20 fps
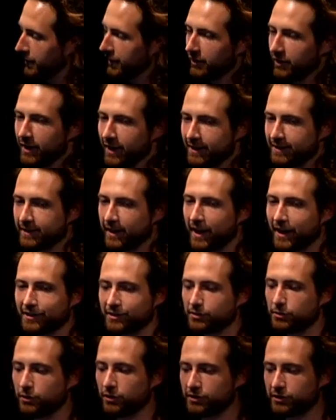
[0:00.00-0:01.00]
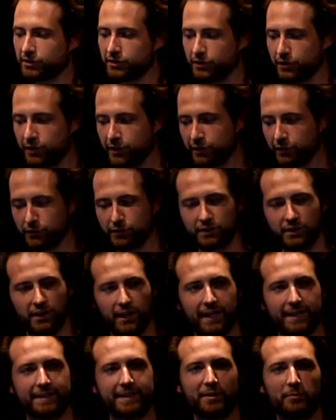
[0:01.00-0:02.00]
Whether or not it's a high school student who's
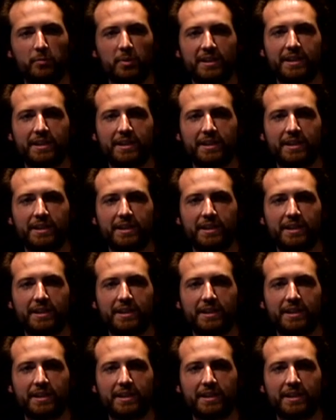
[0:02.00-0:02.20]
collecting